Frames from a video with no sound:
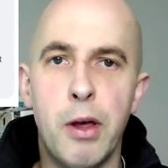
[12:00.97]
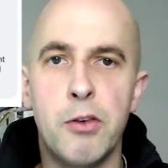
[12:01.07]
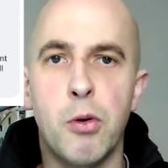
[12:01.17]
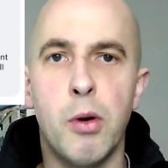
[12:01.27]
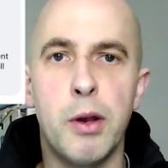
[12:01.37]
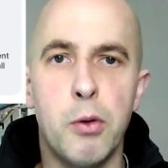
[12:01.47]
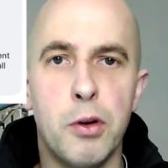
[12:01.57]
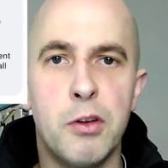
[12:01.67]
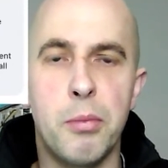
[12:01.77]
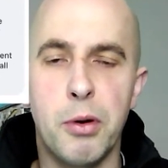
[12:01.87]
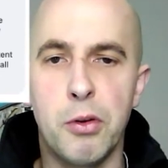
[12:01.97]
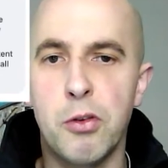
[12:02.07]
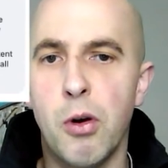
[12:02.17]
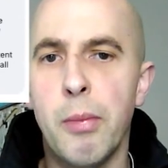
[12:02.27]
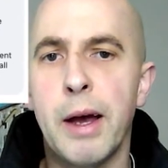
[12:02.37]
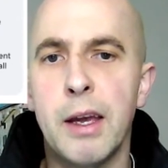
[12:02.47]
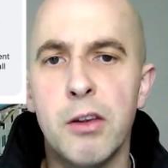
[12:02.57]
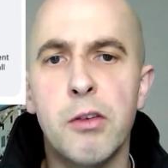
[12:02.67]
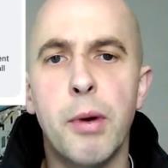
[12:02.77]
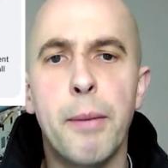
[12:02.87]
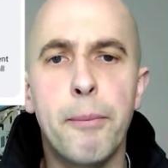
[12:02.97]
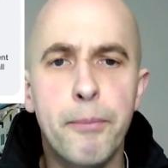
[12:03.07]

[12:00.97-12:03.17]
they squat in order to build the squat back into it.